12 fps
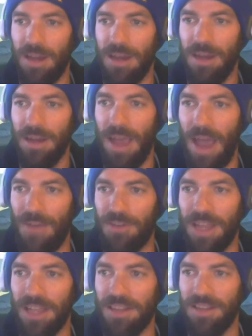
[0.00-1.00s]

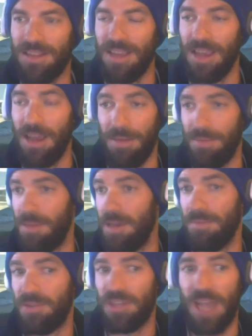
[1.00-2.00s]
the
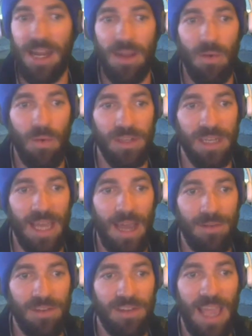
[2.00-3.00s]
signing was
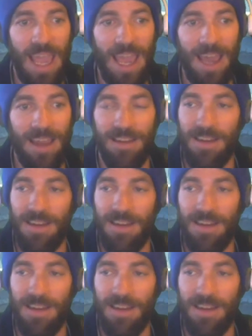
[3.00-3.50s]
announced, and